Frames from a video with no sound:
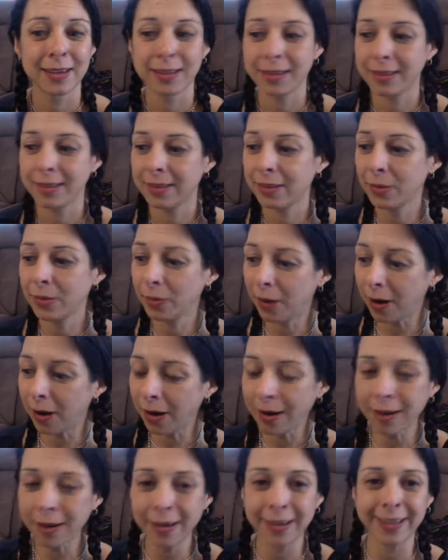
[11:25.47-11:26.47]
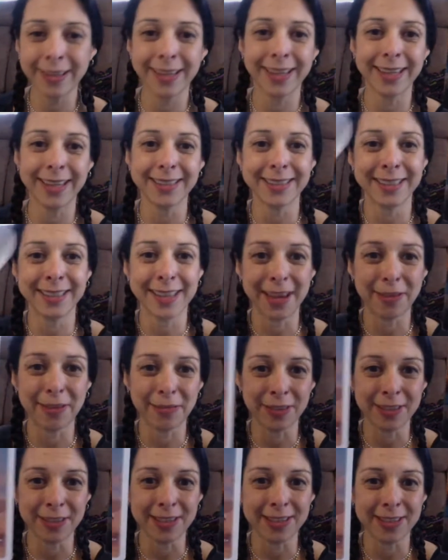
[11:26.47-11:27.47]
You are going to get to that
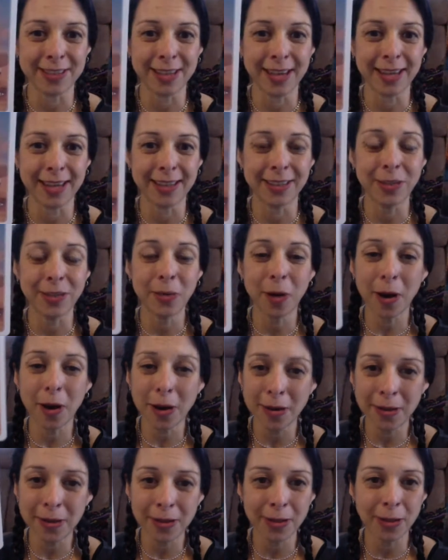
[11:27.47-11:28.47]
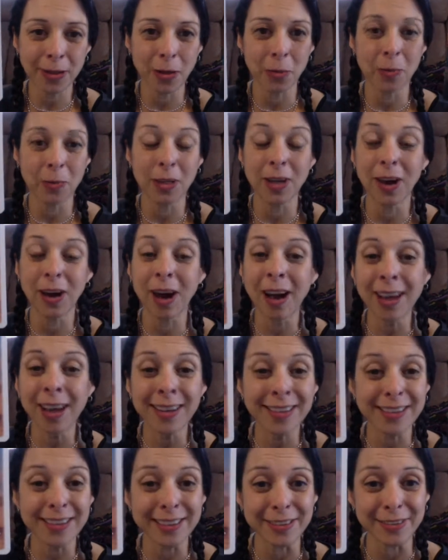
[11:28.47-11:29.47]
finish line. You are going to go
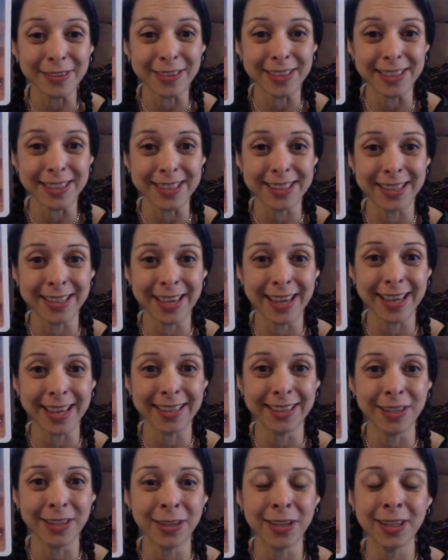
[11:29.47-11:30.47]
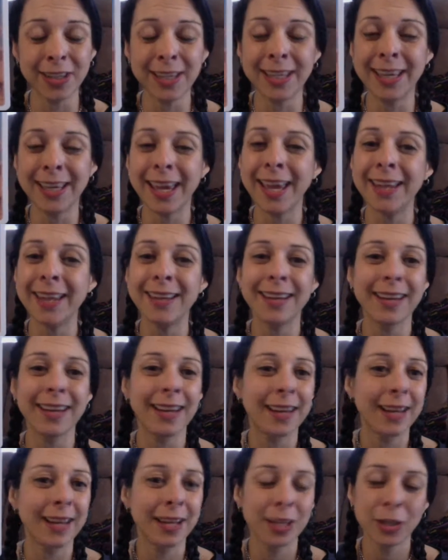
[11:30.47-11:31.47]
beyond the finish line. You're going
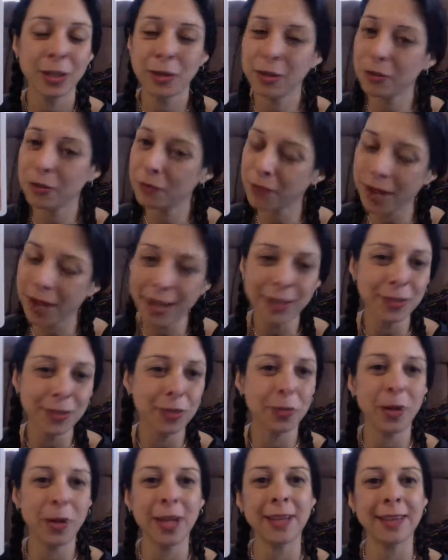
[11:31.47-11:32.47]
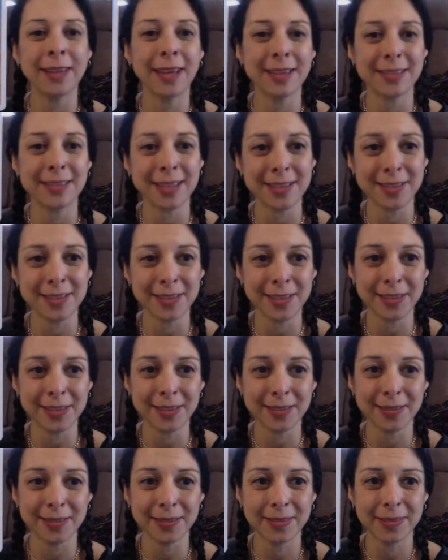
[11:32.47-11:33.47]
to find your way in that desert.
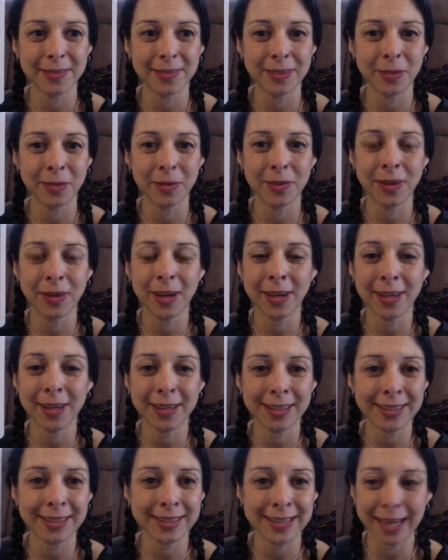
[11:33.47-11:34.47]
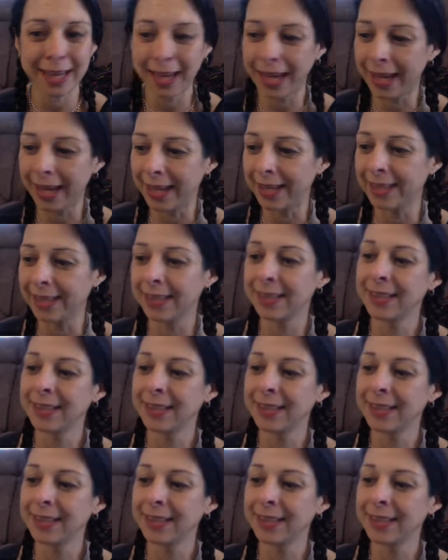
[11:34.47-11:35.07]
You're not going to die